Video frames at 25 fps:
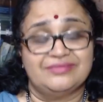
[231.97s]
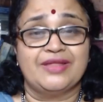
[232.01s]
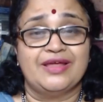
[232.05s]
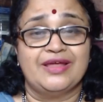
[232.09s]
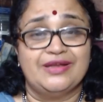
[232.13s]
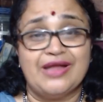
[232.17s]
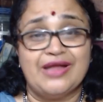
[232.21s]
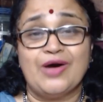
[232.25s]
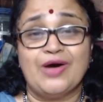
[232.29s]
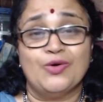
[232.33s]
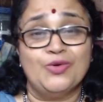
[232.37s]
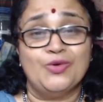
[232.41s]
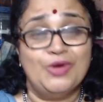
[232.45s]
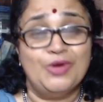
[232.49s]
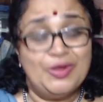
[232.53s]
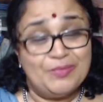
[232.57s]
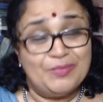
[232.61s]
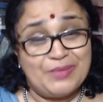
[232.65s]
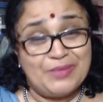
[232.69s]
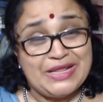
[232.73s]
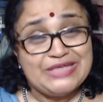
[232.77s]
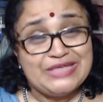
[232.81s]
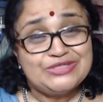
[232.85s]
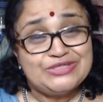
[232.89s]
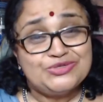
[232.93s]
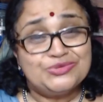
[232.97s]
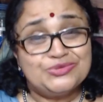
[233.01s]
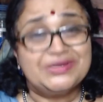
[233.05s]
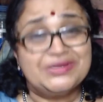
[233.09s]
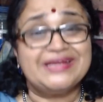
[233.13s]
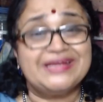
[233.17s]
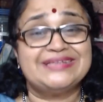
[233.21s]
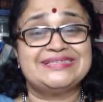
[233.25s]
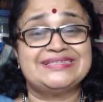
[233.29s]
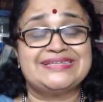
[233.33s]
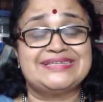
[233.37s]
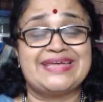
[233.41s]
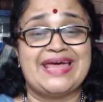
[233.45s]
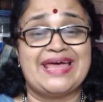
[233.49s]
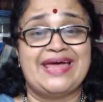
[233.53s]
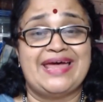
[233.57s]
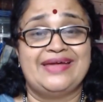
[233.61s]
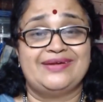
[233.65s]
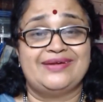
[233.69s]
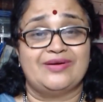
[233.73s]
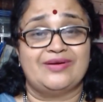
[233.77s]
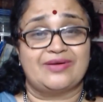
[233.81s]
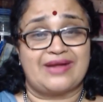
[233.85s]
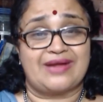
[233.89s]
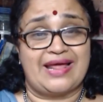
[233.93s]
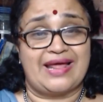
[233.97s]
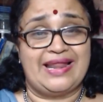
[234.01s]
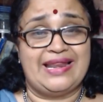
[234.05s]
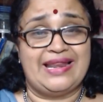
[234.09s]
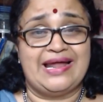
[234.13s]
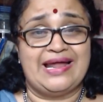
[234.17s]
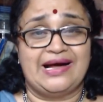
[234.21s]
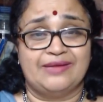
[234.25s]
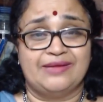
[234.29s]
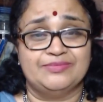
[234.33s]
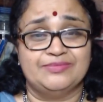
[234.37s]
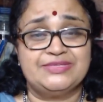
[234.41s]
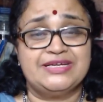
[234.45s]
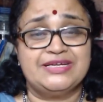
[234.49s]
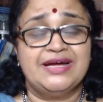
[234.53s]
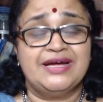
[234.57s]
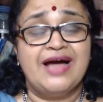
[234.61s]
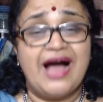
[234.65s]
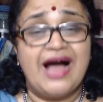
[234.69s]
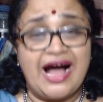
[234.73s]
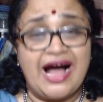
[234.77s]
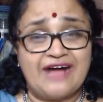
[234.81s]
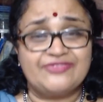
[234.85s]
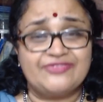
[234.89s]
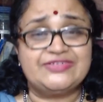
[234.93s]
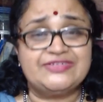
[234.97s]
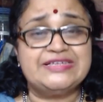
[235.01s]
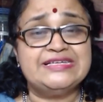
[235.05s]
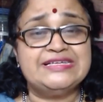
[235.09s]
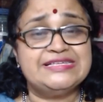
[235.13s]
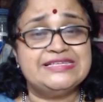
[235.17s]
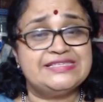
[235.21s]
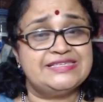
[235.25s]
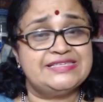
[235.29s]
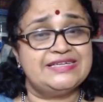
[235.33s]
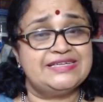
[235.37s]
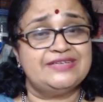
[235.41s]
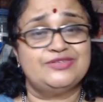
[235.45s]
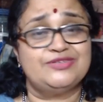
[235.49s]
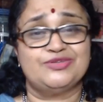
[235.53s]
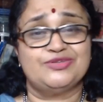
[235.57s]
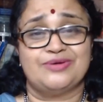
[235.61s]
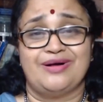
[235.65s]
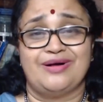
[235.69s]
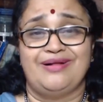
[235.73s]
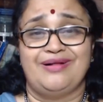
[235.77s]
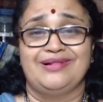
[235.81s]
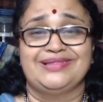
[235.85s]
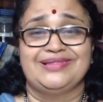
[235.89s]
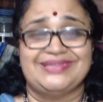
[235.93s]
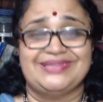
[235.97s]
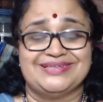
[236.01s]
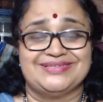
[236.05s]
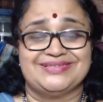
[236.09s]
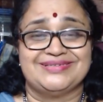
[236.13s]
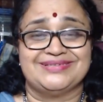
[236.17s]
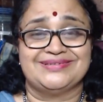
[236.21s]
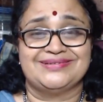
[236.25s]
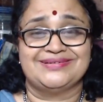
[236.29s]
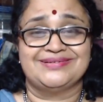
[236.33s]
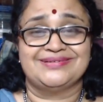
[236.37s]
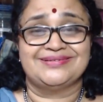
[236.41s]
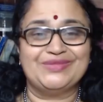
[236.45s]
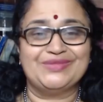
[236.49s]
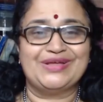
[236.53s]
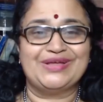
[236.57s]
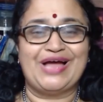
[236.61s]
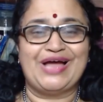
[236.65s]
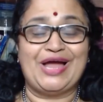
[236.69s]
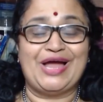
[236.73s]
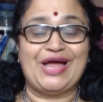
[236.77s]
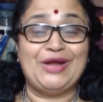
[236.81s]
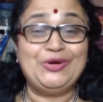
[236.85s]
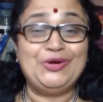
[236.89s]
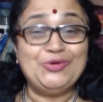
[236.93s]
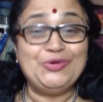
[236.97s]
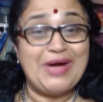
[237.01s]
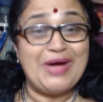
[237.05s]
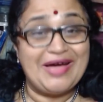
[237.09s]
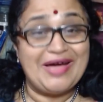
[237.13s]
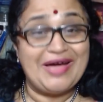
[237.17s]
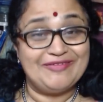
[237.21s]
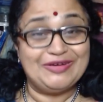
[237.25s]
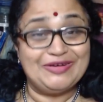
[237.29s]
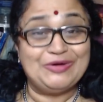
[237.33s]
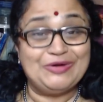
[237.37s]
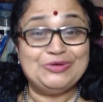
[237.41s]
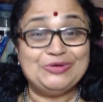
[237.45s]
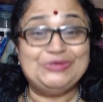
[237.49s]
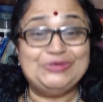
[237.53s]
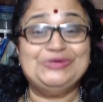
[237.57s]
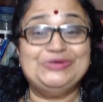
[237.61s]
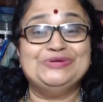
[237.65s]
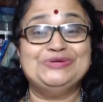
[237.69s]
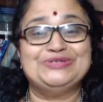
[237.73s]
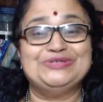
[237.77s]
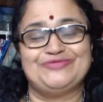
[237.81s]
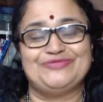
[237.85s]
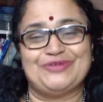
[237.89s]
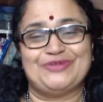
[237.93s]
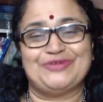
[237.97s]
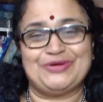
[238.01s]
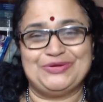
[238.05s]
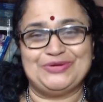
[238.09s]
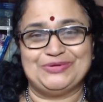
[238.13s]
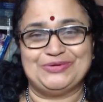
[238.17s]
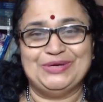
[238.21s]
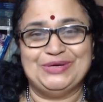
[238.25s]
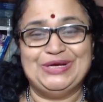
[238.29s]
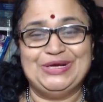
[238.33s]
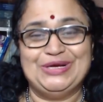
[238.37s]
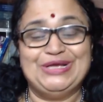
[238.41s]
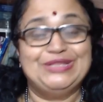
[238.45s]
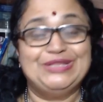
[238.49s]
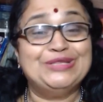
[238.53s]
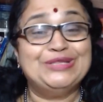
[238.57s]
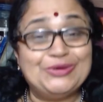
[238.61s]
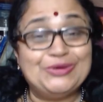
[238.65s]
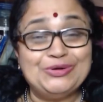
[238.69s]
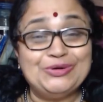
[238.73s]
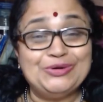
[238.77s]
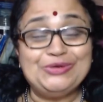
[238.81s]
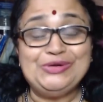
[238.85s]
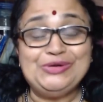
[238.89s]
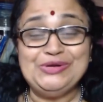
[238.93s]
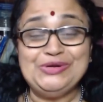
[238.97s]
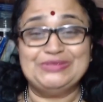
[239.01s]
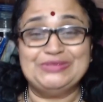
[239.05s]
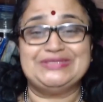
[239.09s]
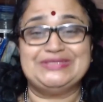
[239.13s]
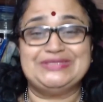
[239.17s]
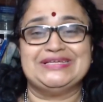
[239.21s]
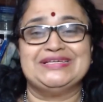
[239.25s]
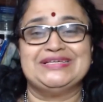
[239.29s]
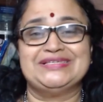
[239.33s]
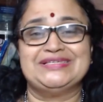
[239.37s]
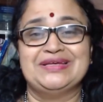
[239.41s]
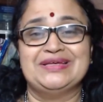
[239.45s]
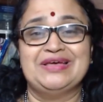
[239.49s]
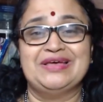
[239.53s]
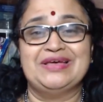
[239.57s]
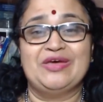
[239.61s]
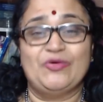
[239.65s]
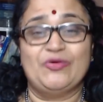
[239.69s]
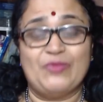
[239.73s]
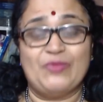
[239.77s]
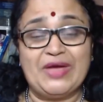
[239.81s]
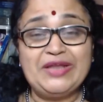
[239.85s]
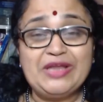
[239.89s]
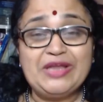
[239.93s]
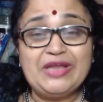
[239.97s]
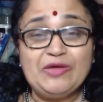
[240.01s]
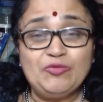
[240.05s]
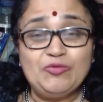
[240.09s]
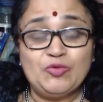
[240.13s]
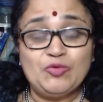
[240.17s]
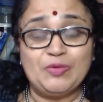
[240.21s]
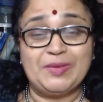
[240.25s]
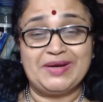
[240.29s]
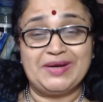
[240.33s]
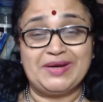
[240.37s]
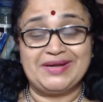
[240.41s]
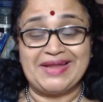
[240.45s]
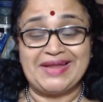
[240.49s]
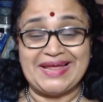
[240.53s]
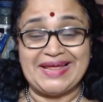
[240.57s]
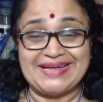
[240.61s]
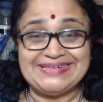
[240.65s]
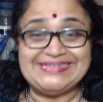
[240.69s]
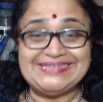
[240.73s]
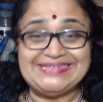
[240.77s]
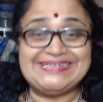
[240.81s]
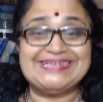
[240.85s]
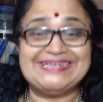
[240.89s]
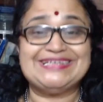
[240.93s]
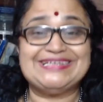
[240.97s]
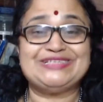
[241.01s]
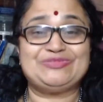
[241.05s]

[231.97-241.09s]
Now, please don't get scared or alarmed after listening to all this. I do have a good news for you. The good news is when a woman enters